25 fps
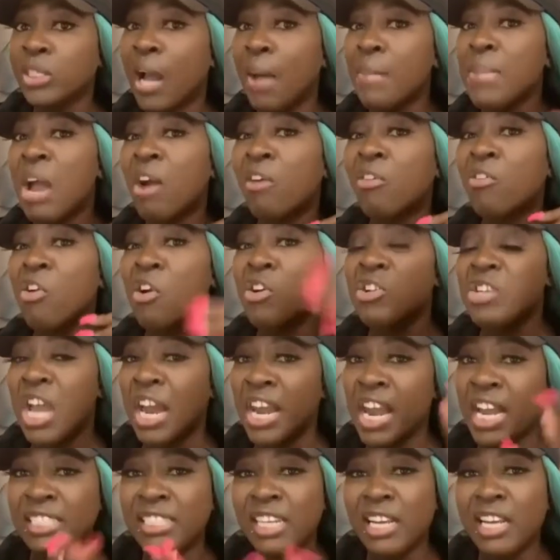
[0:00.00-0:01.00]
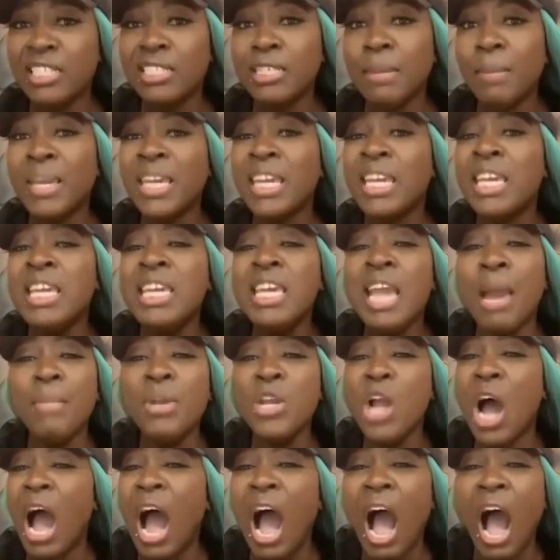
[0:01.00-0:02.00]
Cause me a run you and I tell you say me can't, me
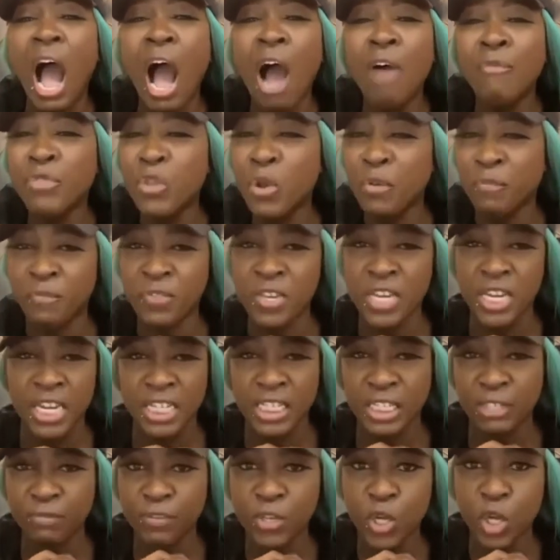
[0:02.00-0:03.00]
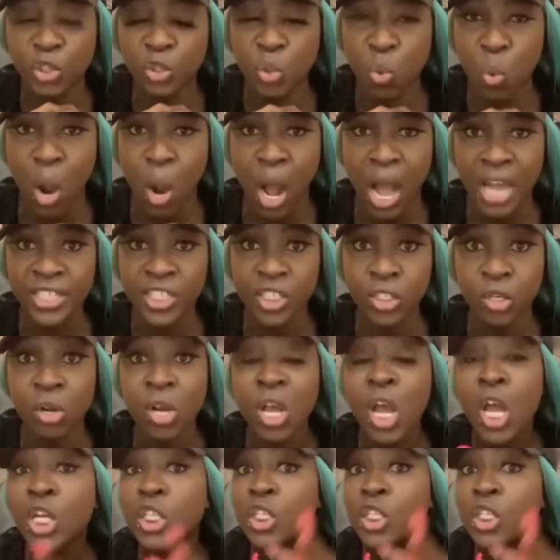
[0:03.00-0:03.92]
no have no feelings for you towards you.